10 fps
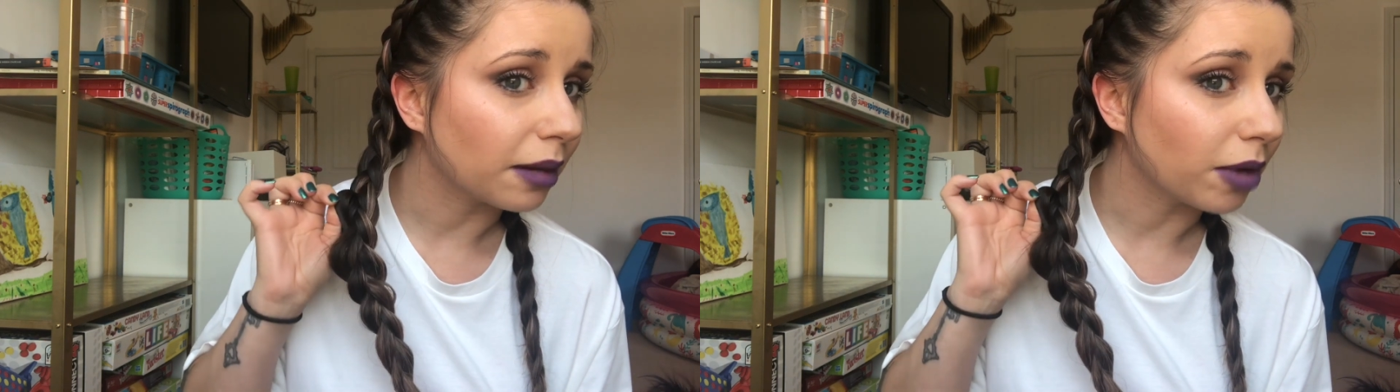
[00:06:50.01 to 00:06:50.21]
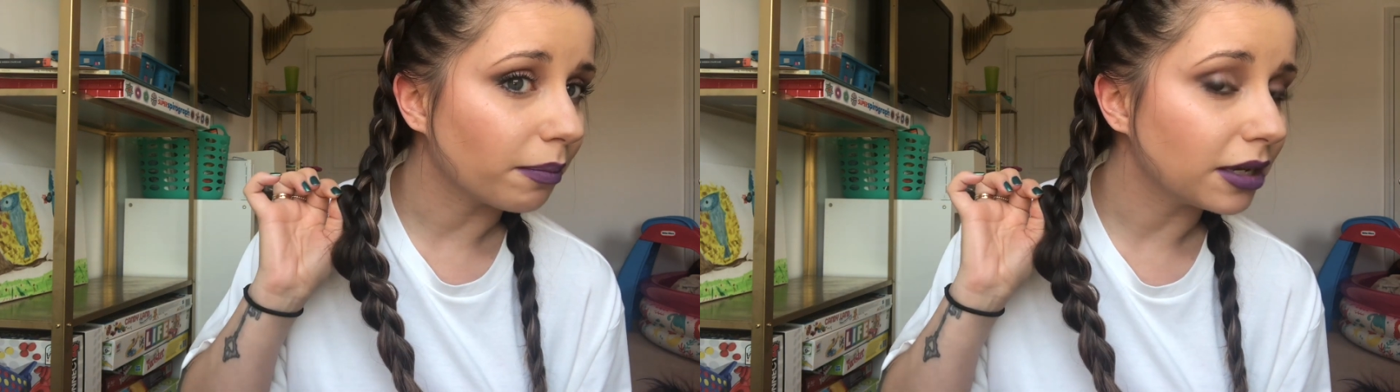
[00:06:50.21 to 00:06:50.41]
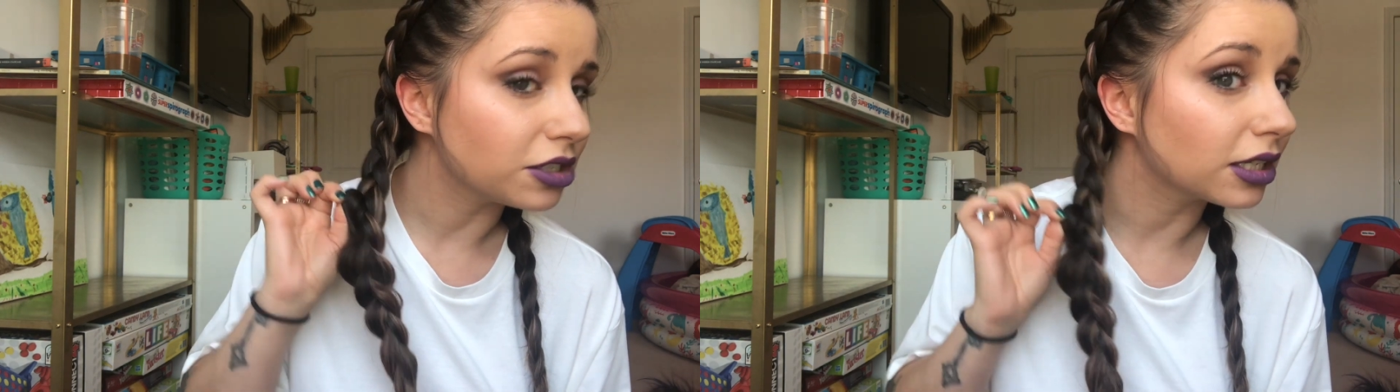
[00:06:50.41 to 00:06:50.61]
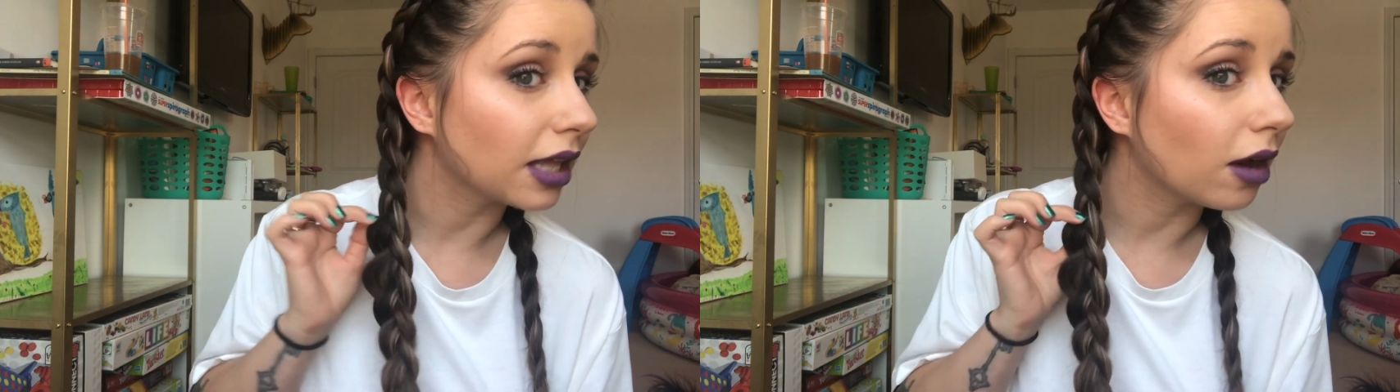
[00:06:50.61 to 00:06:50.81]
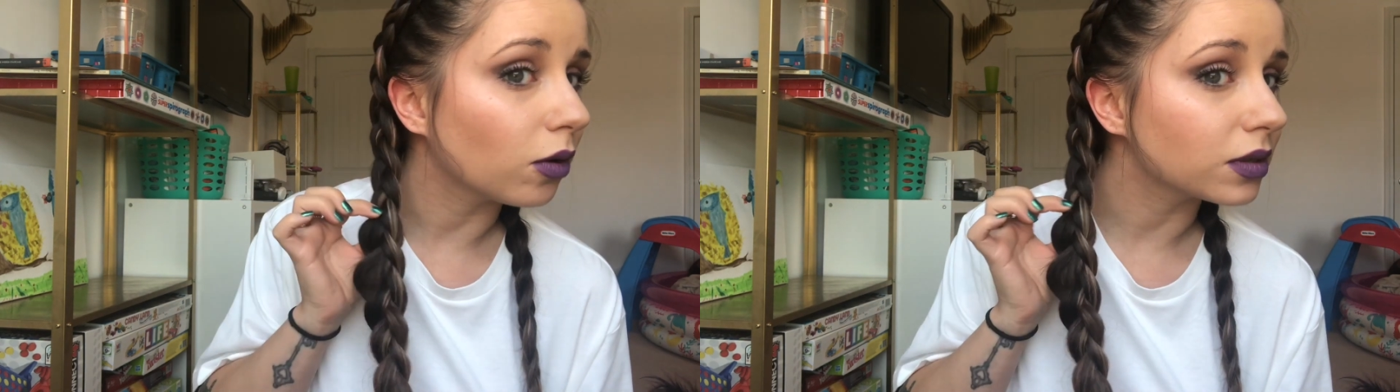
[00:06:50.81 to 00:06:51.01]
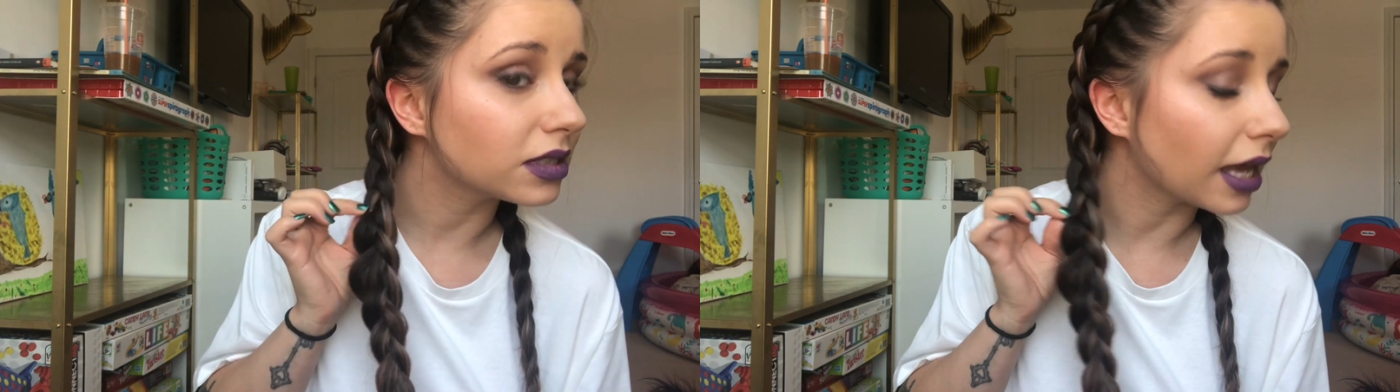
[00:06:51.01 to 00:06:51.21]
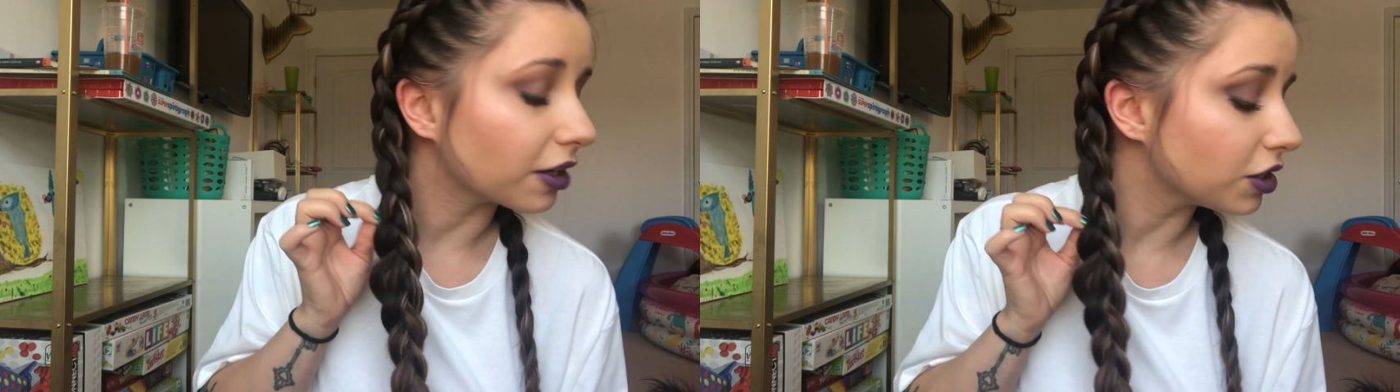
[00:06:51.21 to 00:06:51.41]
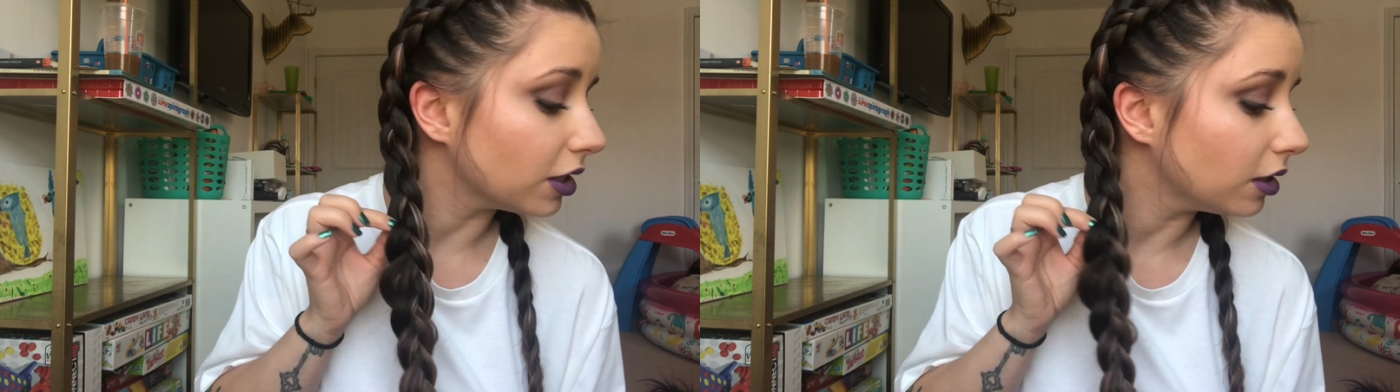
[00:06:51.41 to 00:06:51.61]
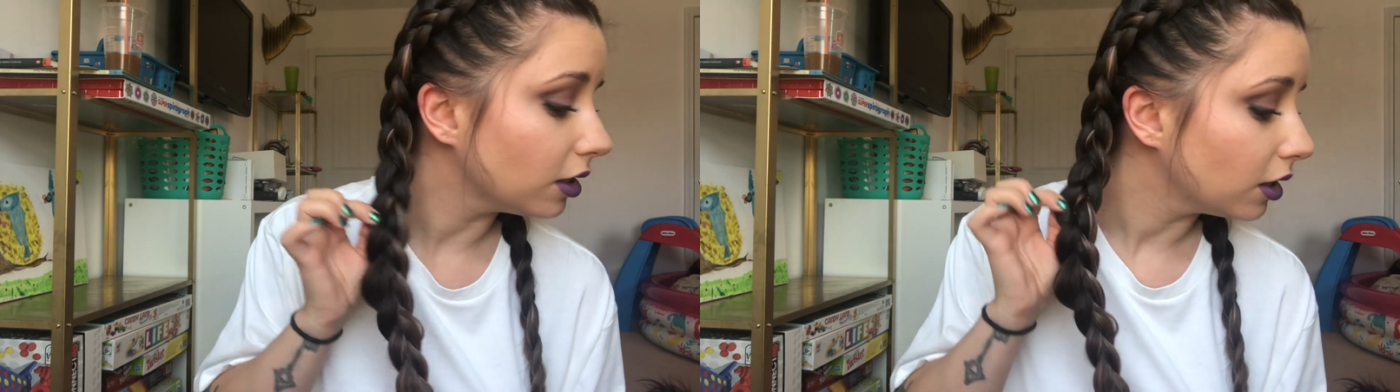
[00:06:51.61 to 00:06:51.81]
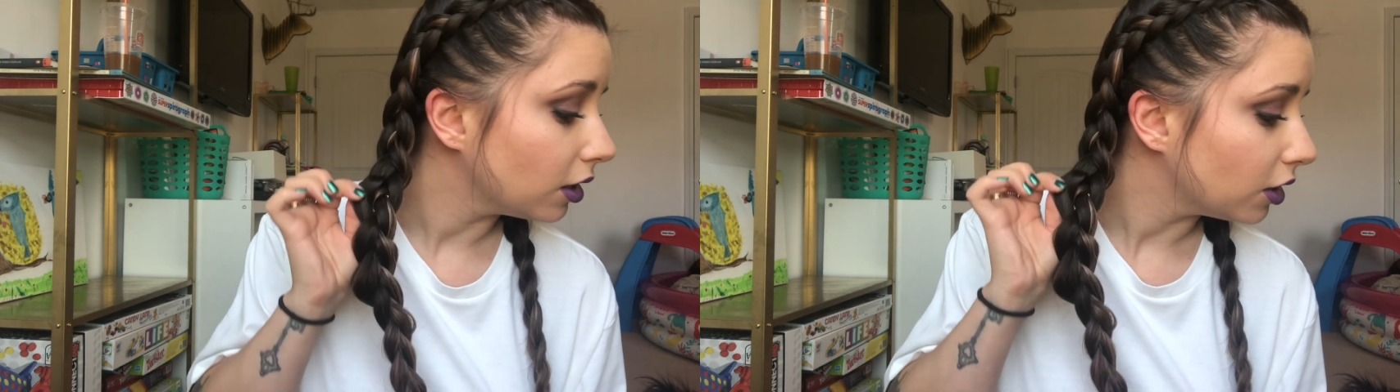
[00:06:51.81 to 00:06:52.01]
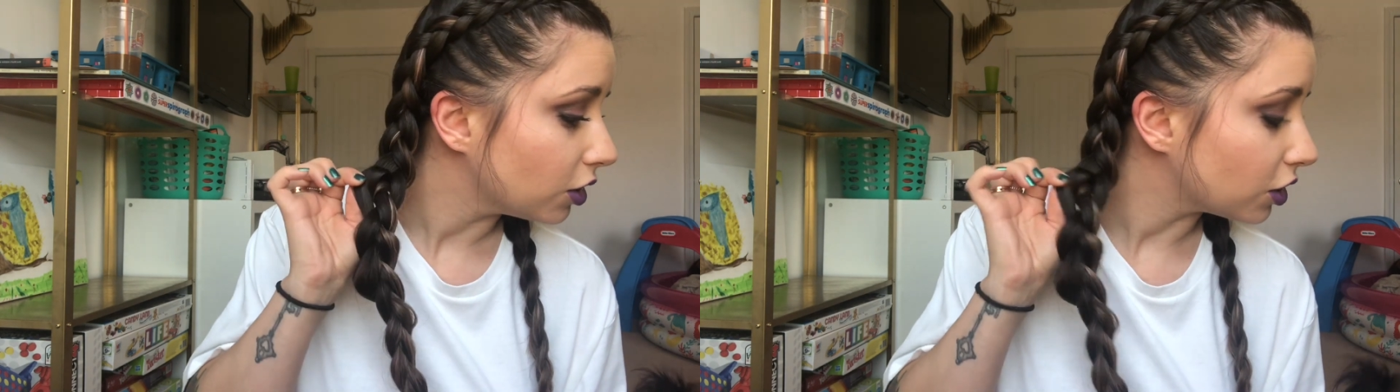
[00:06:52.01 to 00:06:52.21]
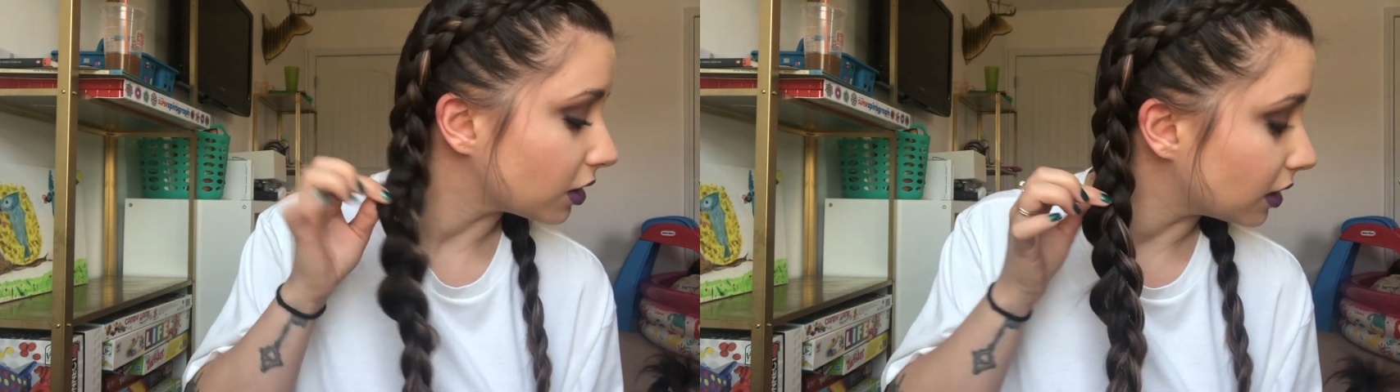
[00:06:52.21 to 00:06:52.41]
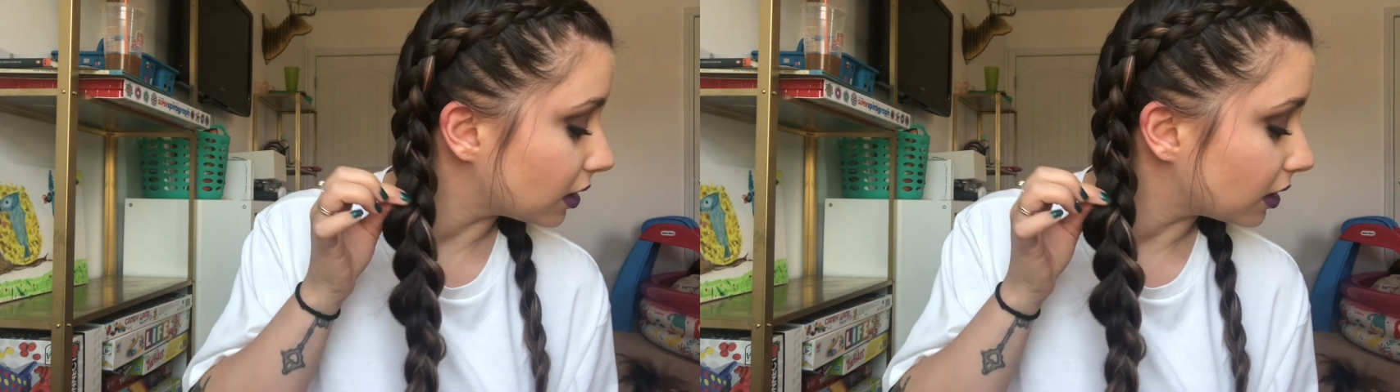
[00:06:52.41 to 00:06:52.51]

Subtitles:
I'm not pinching that whole section, just